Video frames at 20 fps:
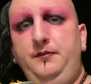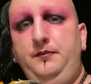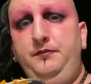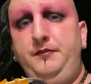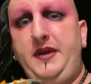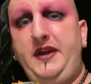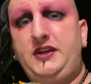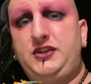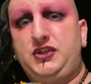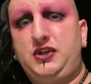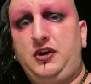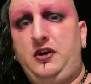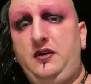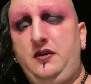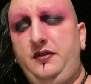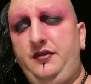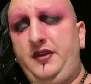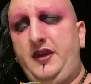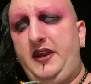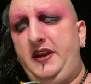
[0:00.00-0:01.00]
make sure
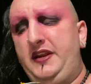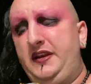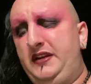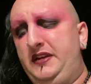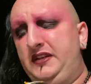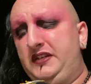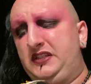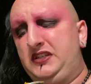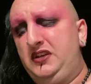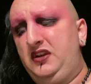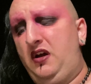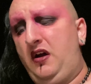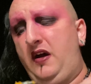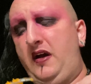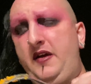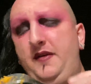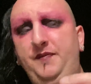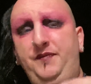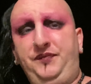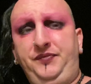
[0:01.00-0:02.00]
that it does
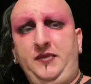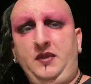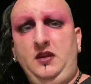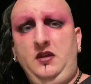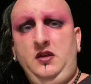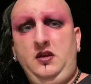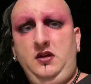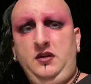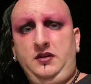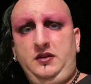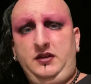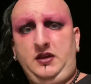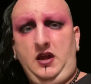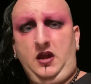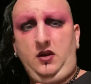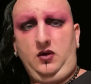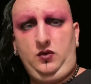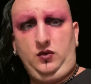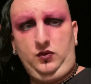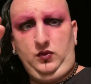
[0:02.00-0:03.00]
not
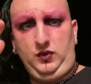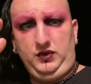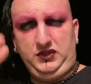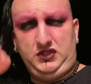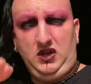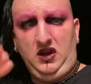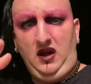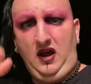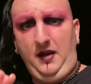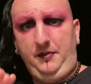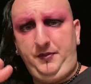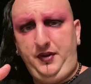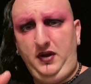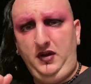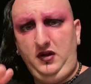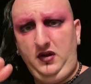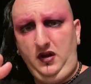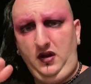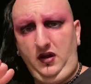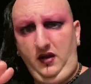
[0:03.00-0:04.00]
go on top
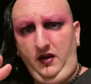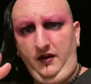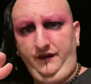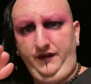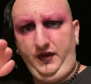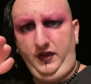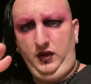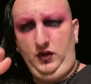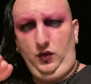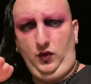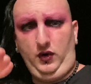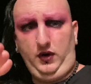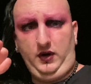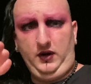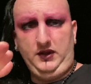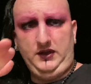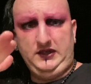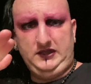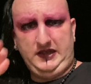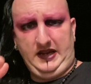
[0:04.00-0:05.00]
of your
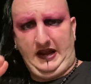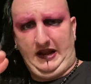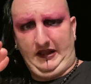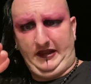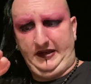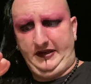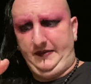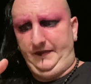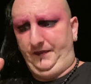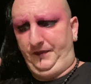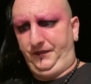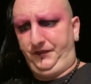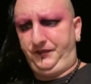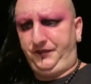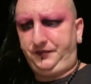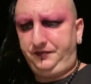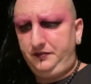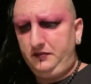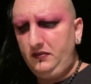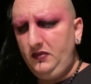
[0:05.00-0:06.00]
salad,
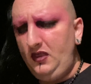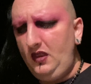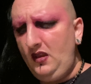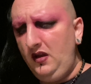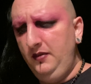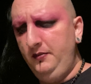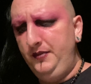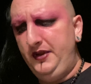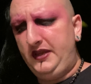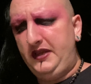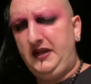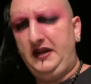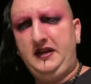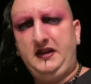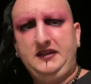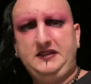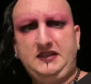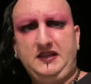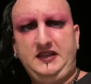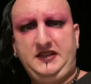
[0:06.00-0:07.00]

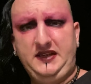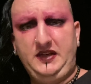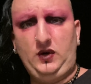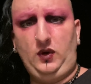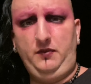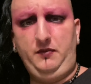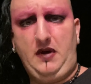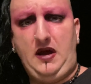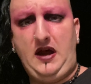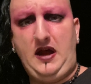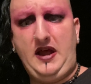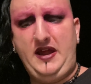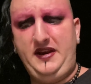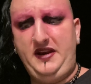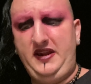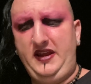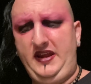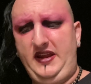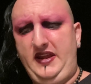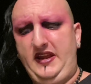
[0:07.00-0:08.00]
because it did on mine
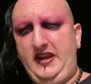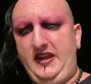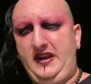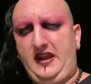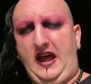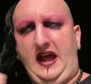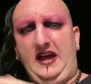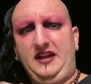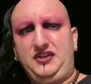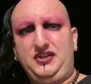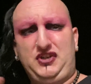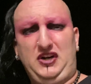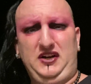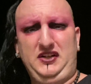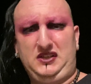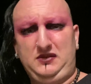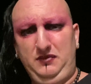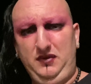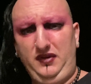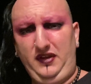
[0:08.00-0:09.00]
and I had to try and
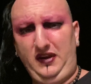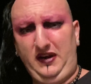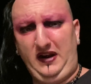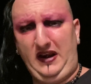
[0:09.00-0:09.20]
smoothen it